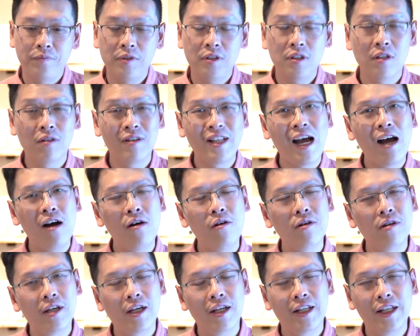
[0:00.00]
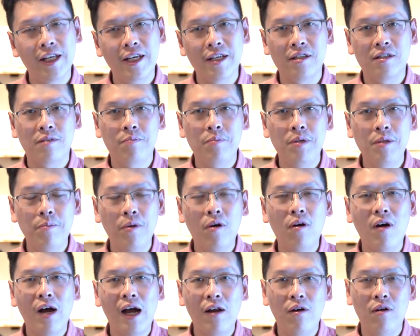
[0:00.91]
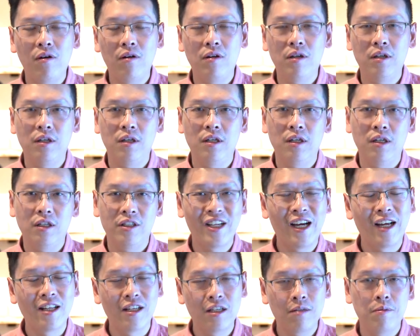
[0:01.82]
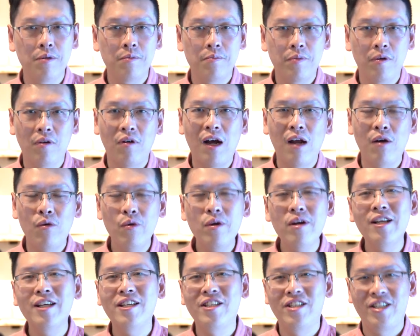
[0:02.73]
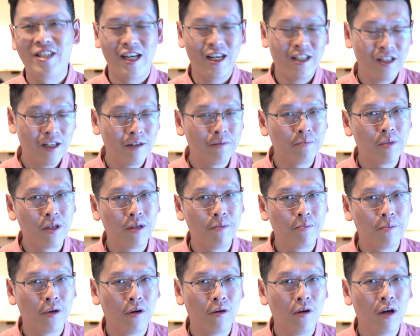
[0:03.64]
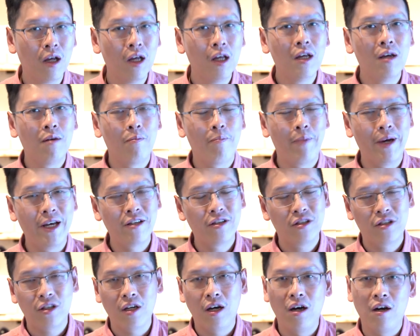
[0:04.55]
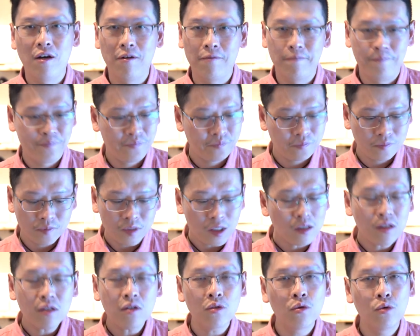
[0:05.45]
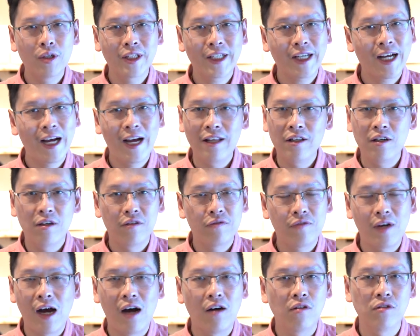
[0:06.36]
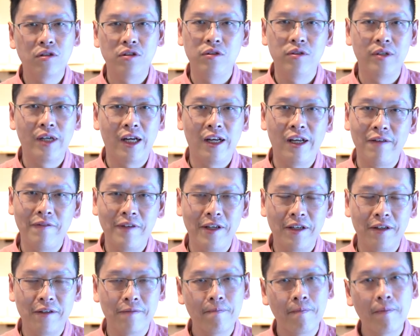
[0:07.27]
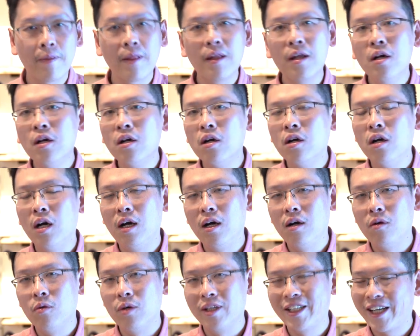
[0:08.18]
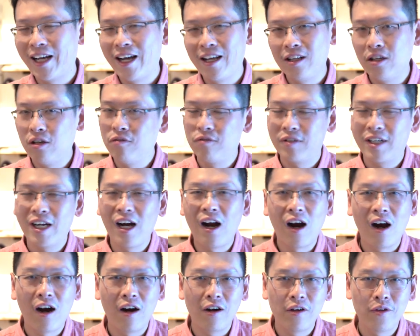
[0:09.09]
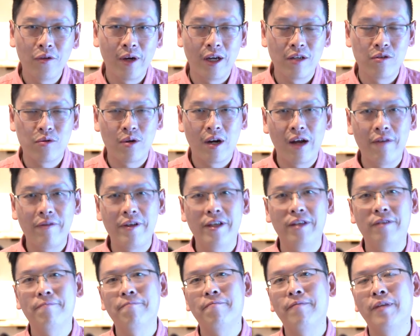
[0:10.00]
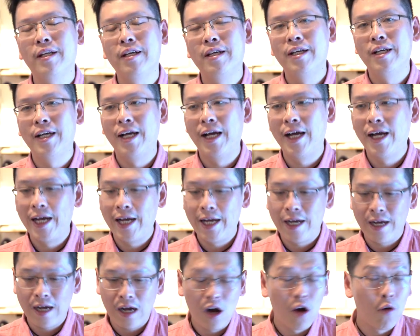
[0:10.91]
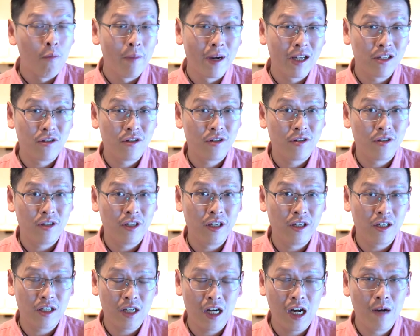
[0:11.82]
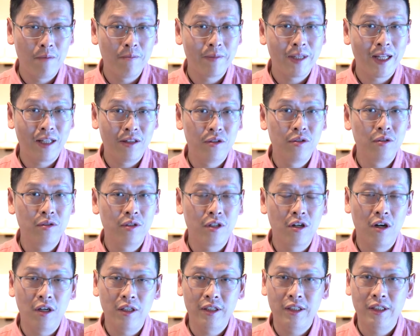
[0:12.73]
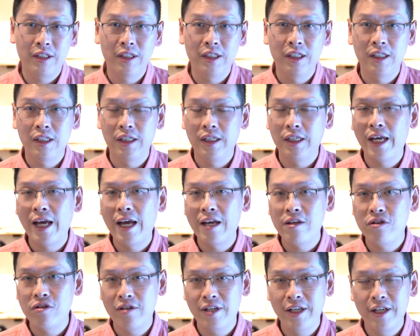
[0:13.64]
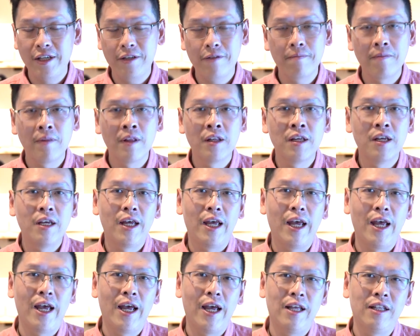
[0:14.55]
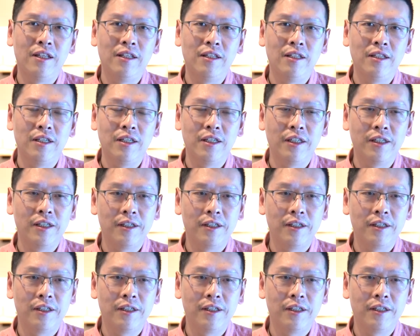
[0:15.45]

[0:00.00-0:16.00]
so nowadays, Chinese people are really judging people based on what kind of house you are living, what kind of car you are driving, how much income that you got annually. And